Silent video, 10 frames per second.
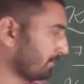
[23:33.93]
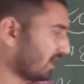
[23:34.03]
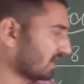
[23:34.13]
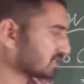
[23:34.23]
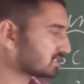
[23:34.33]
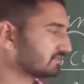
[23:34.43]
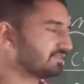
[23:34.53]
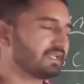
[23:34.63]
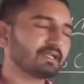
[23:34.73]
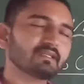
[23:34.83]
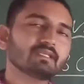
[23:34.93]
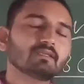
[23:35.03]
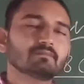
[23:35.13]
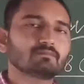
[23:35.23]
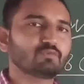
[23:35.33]
Parsav led
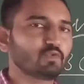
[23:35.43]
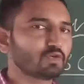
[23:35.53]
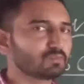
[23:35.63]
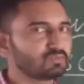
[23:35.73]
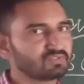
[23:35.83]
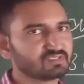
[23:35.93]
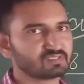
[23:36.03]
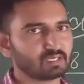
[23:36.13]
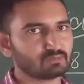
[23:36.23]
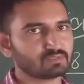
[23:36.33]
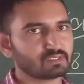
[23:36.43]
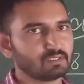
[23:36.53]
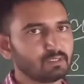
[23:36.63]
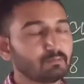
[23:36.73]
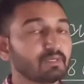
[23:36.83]
the fourth Buddhist
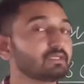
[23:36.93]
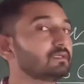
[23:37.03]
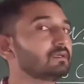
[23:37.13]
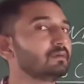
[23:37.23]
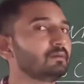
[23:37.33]
council, but